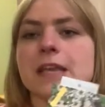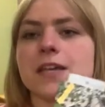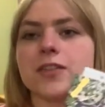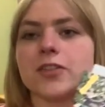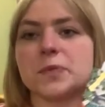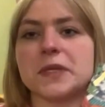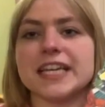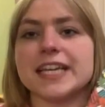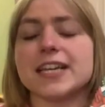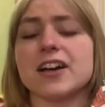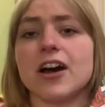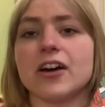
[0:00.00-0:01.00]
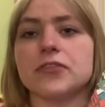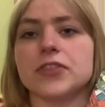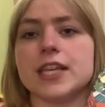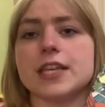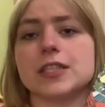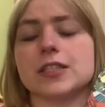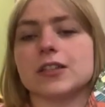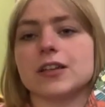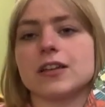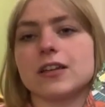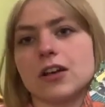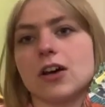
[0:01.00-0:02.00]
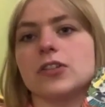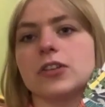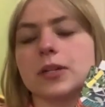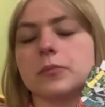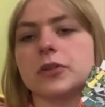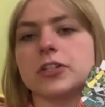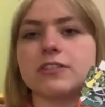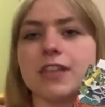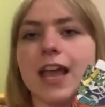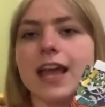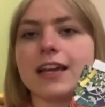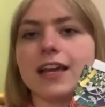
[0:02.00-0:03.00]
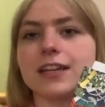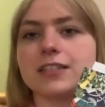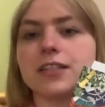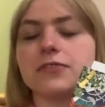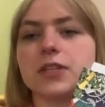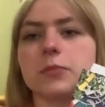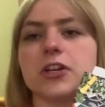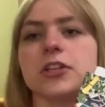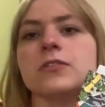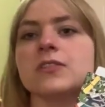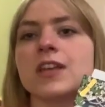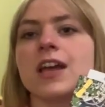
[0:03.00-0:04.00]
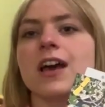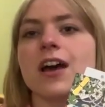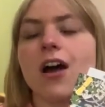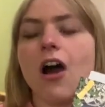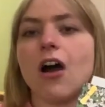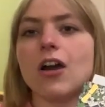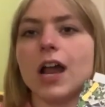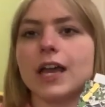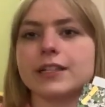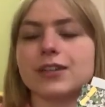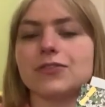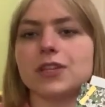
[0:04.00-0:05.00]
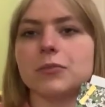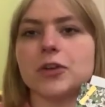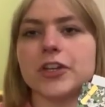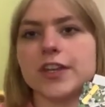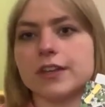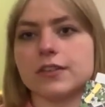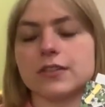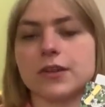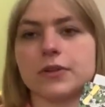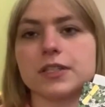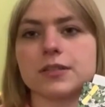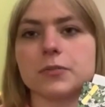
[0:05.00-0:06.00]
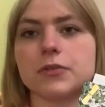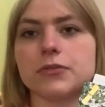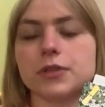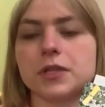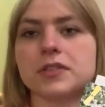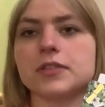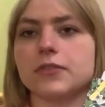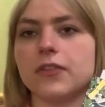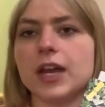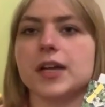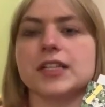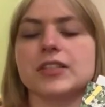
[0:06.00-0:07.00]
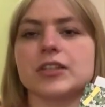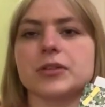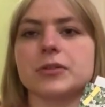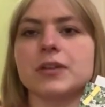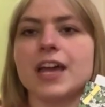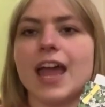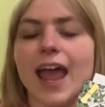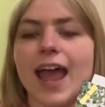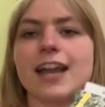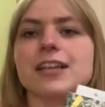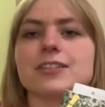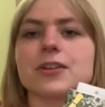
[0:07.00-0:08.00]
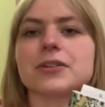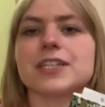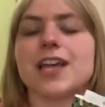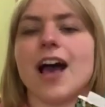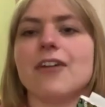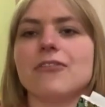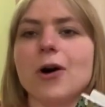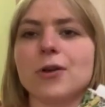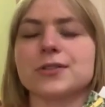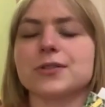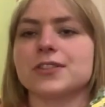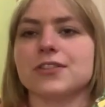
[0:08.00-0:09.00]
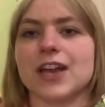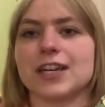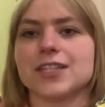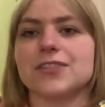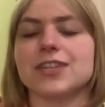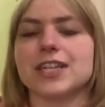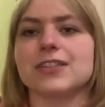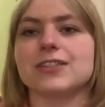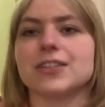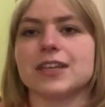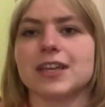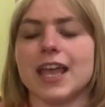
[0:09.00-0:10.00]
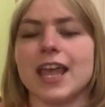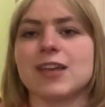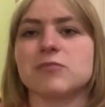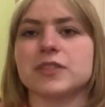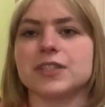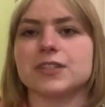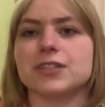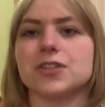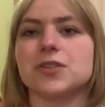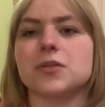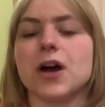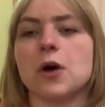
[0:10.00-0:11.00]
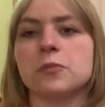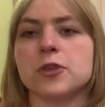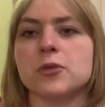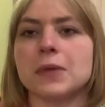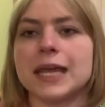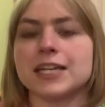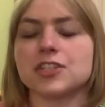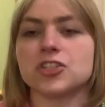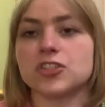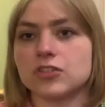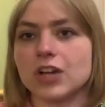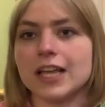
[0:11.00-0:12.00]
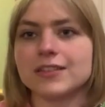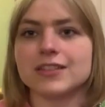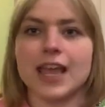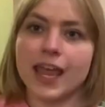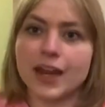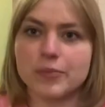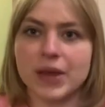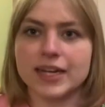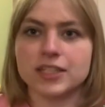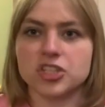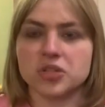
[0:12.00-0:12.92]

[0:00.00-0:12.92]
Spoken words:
Speaking of these coloring books and activity books, our activity book is going to be released very soon, and it's going to have all sorts of activities aimed to help you manage stress and manage your